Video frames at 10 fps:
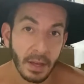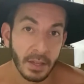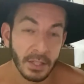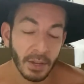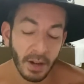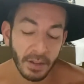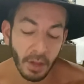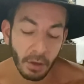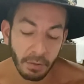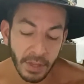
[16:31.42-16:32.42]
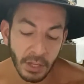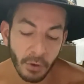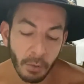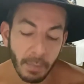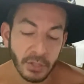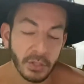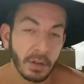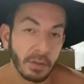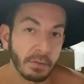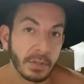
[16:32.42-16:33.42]
So I don't think you've got much to
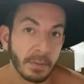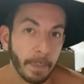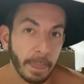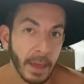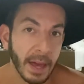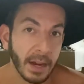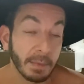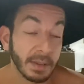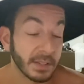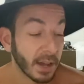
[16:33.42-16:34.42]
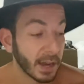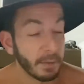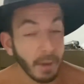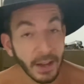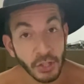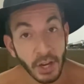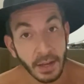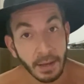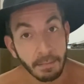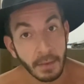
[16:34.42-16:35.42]
lose. And I'm excited for my
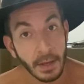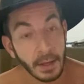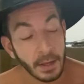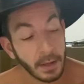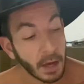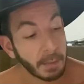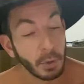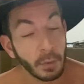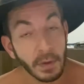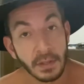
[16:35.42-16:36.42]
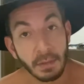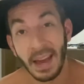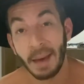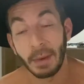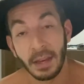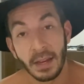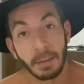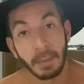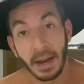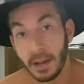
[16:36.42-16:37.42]
journey. I'm moving to Miami in
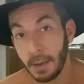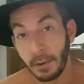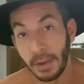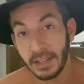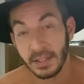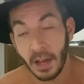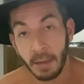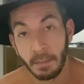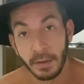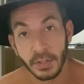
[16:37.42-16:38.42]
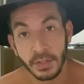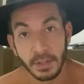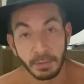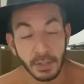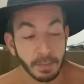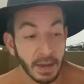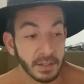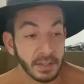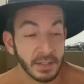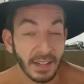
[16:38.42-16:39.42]
about a couple of weeks' time. i have just I'm just about
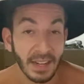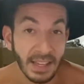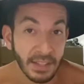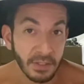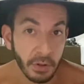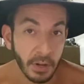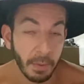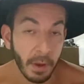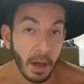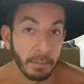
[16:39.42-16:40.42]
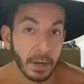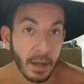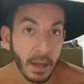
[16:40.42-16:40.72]
to sign a lease on an apartment.